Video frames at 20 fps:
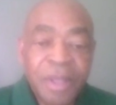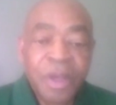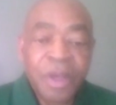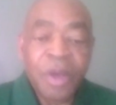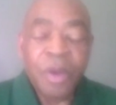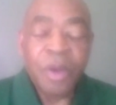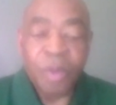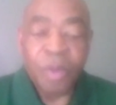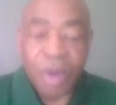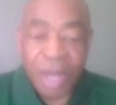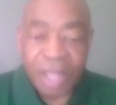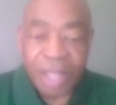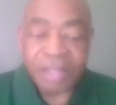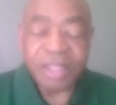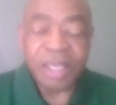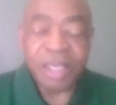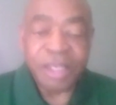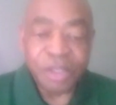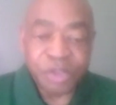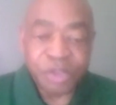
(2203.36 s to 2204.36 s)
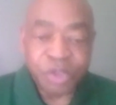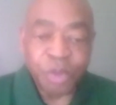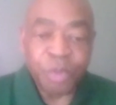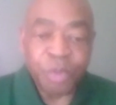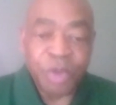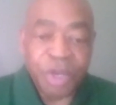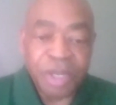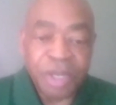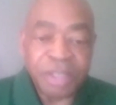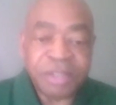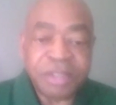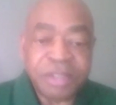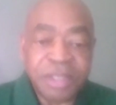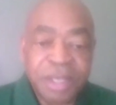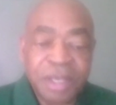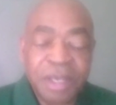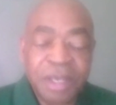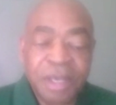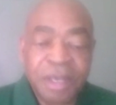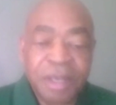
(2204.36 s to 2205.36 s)
Well, I thank you so much.
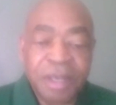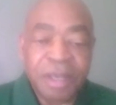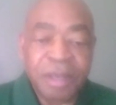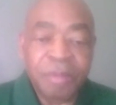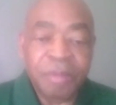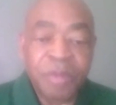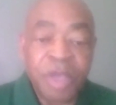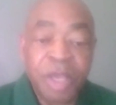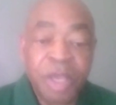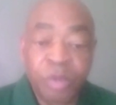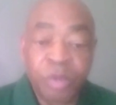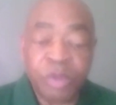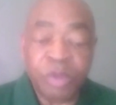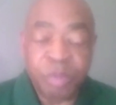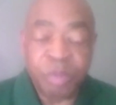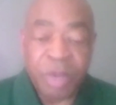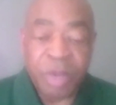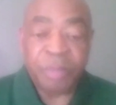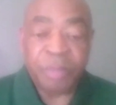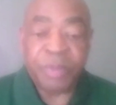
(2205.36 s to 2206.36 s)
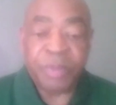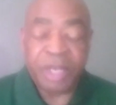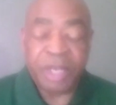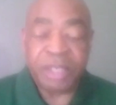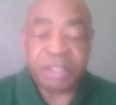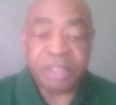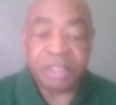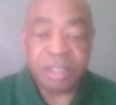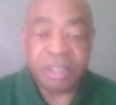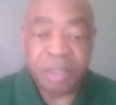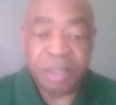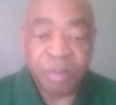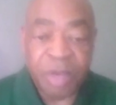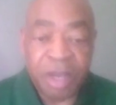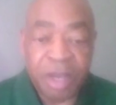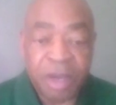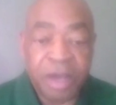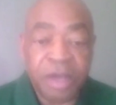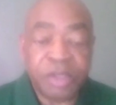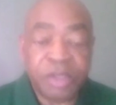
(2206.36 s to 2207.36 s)
It was my pleasure and my
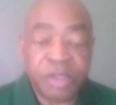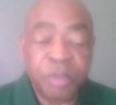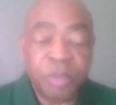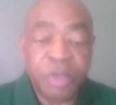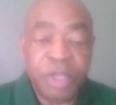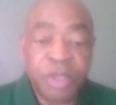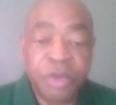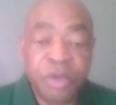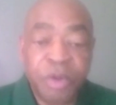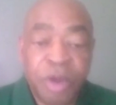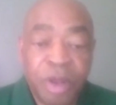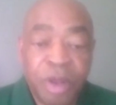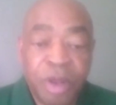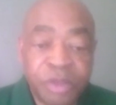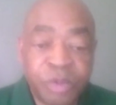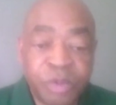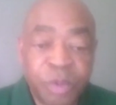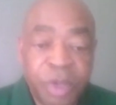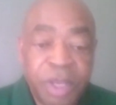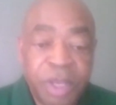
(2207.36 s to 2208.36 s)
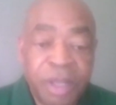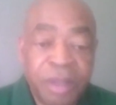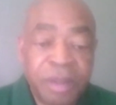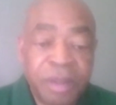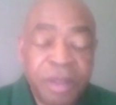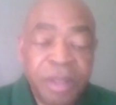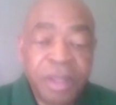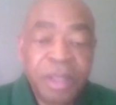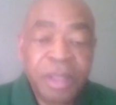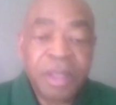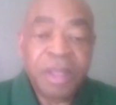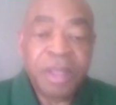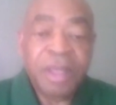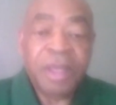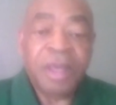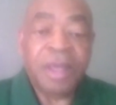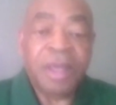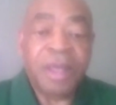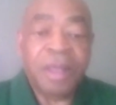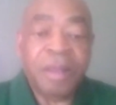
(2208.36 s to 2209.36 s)
honor to meet you all as well.
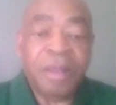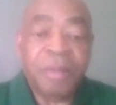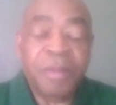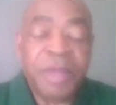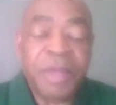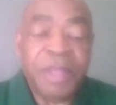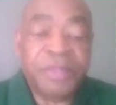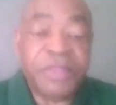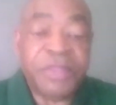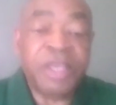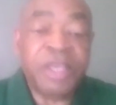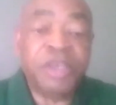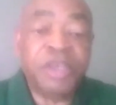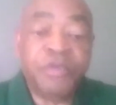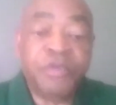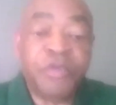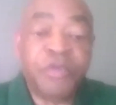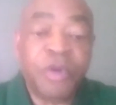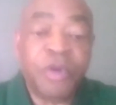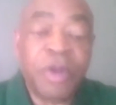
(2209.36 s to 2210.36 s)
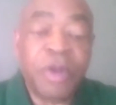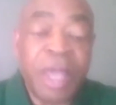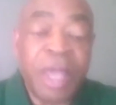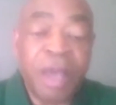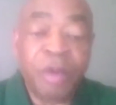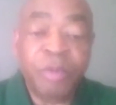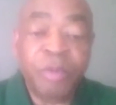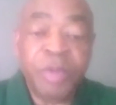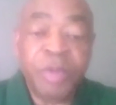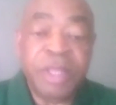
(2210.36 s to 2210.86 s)
And thank you for allowing me the